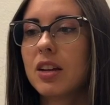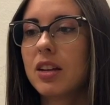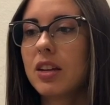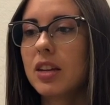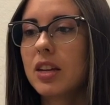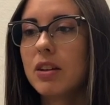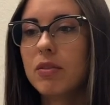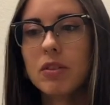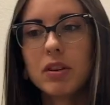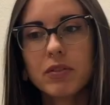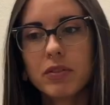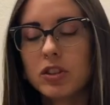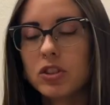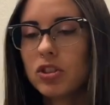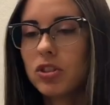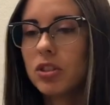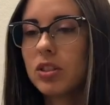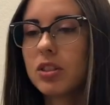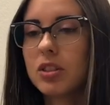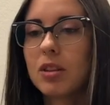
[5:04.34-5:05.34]
even if
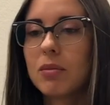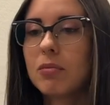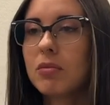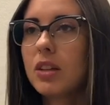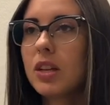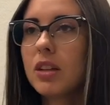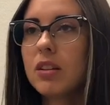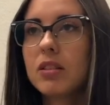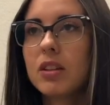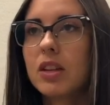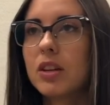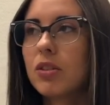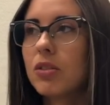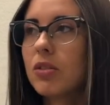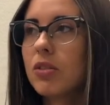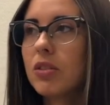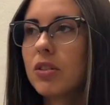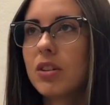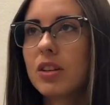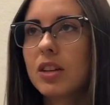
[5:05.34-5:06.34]
it's just something
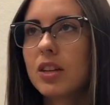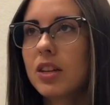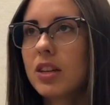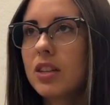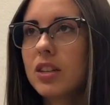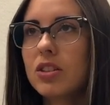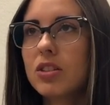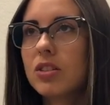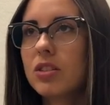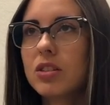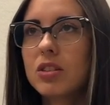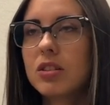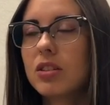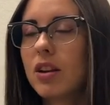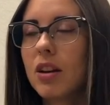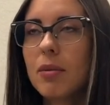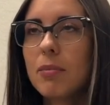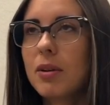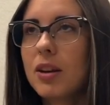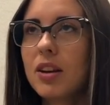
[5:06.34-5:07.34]
little, it's,
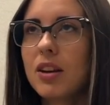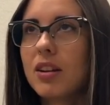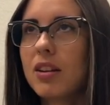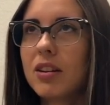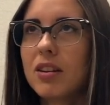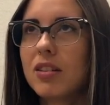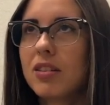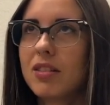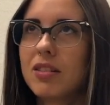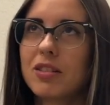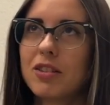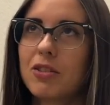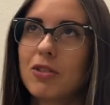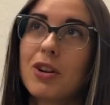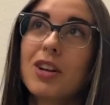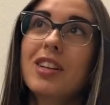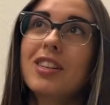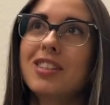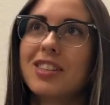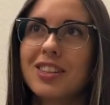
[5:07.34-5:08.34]
I mean,
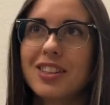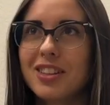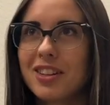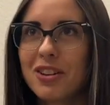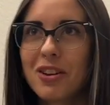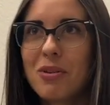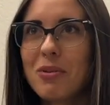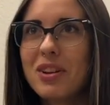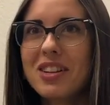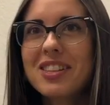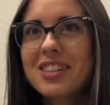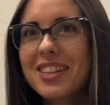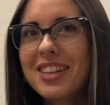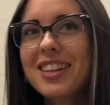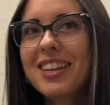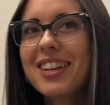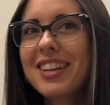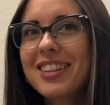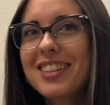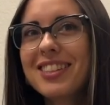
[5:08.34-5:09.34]
crazy, the
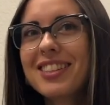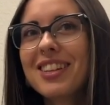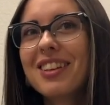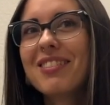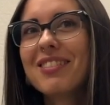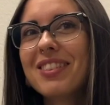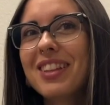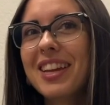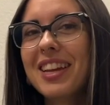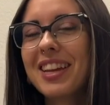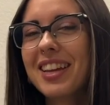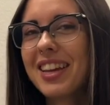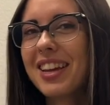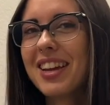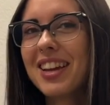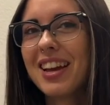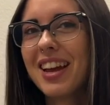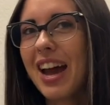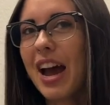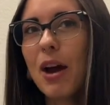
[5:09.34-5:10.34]
coincidence of like
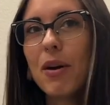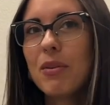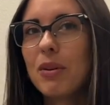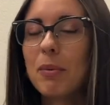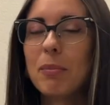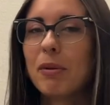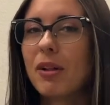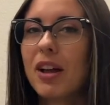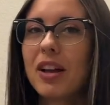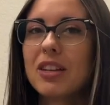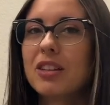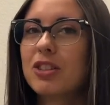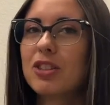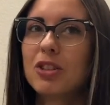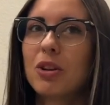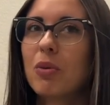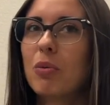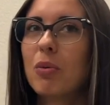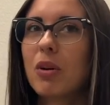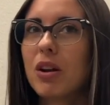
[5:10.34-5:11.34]
how it applies
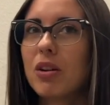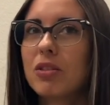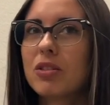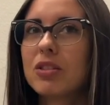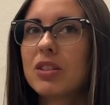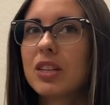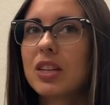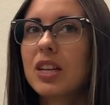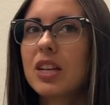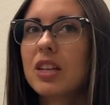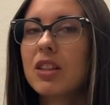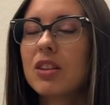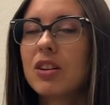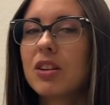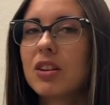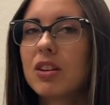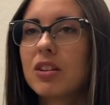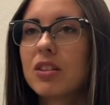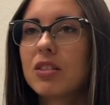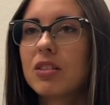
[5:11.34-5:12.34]
so well to
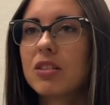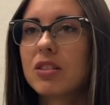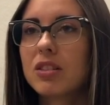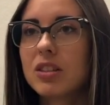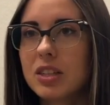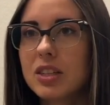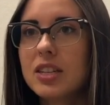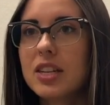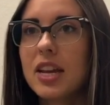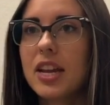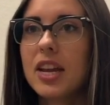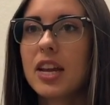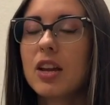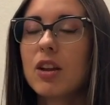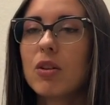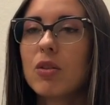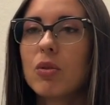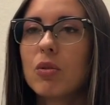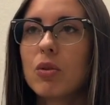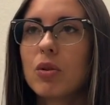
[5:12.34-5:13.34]
either the day
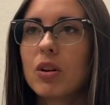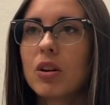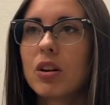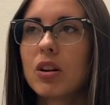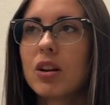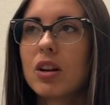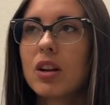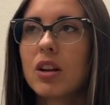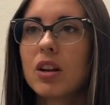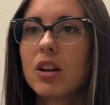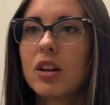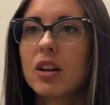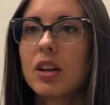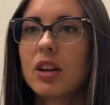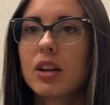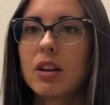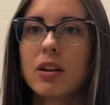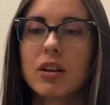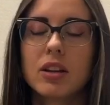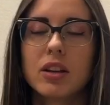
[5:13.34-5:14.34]
or,
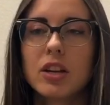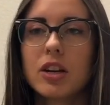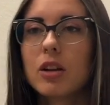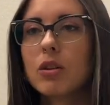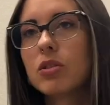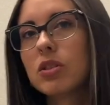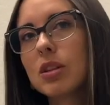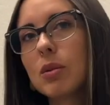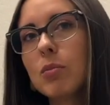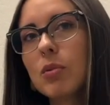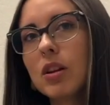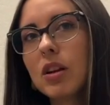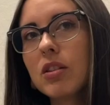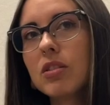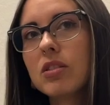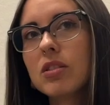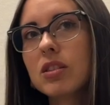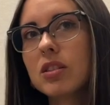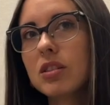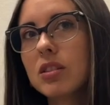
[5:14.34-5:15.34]
you know, someone
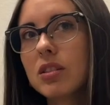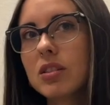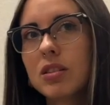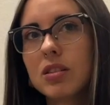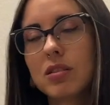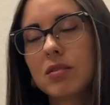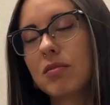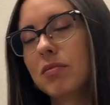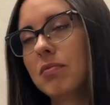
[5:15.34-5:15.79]
else is